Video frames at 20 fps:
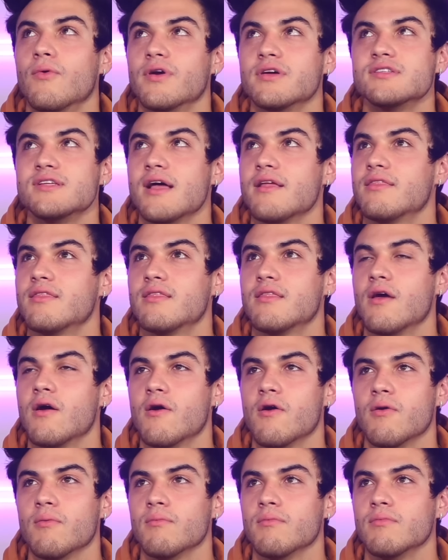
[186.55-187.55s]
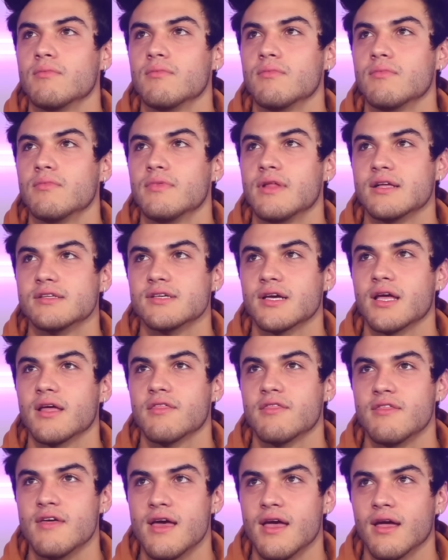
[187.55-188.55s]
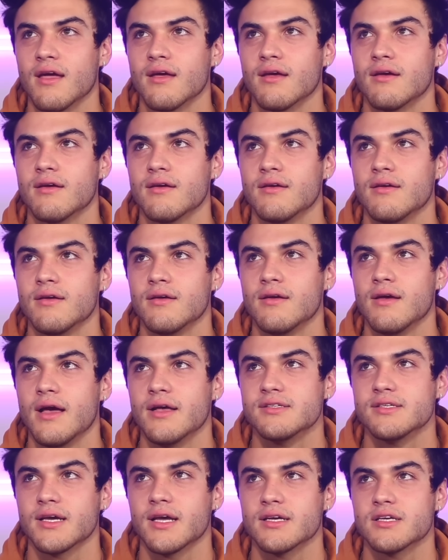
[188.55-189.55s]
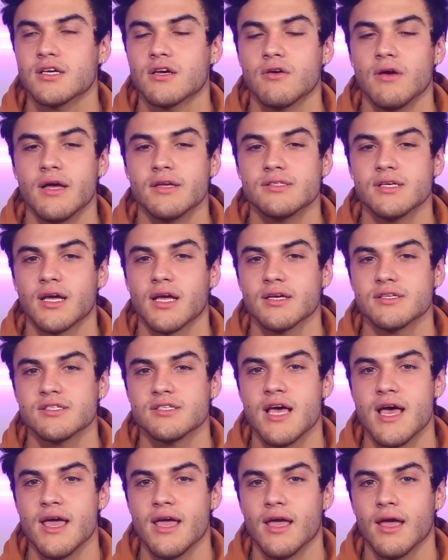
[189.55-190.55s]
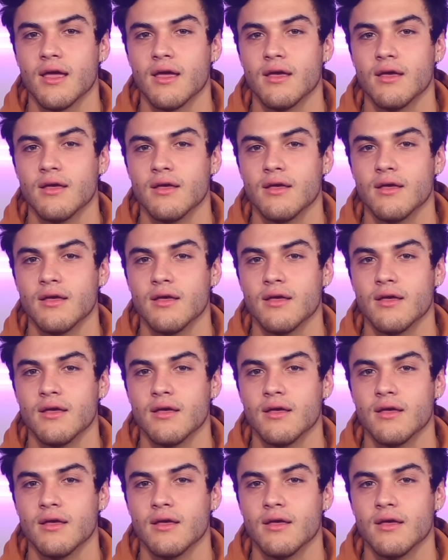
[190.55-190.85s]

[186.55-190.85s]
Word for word: what is that term? That's like a thing. It's like a, it's like a saying.